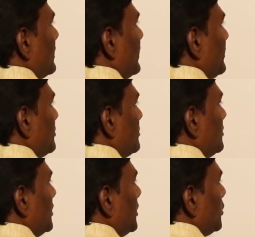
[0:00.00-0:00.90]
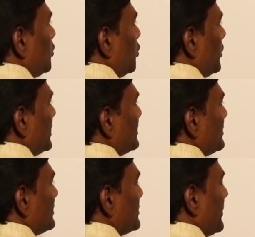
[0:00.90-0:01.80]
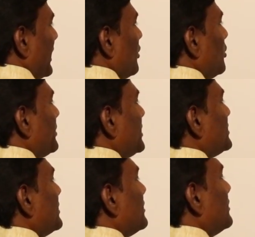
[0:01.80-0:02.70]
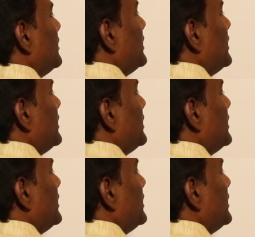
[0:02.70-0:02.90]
like, you know, two resistors parallel operation,